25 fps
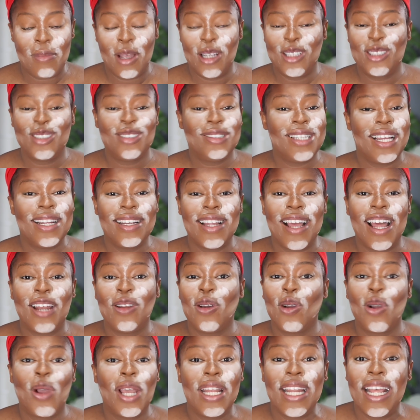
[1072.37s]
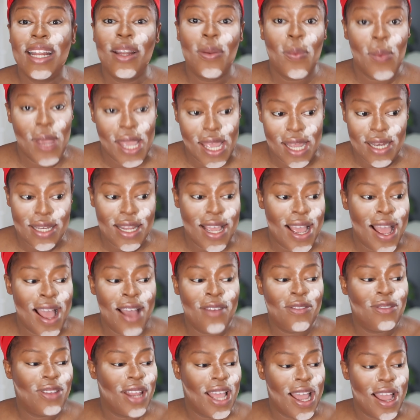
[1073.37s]
My children are not going anywhere. They
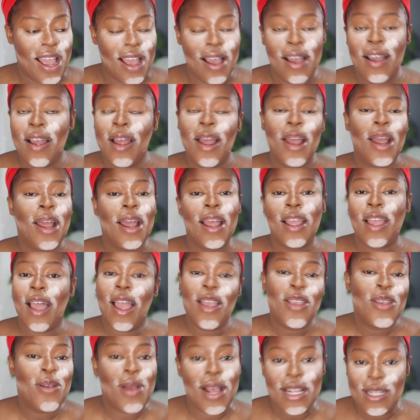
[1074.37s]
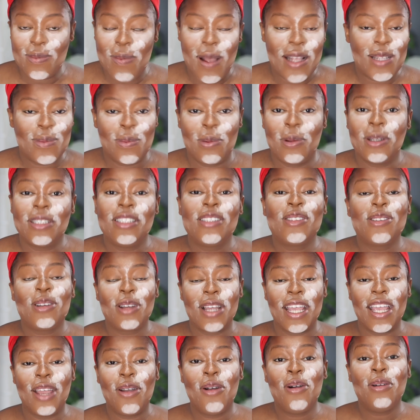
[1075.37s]
have their US passport. It's
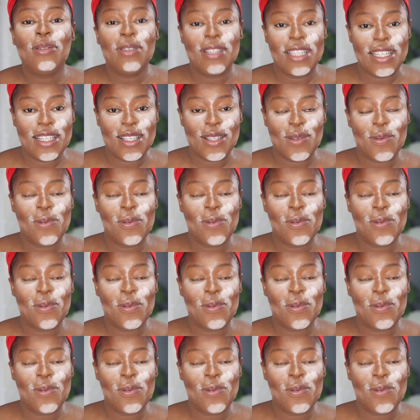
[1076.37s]
okay, hold it.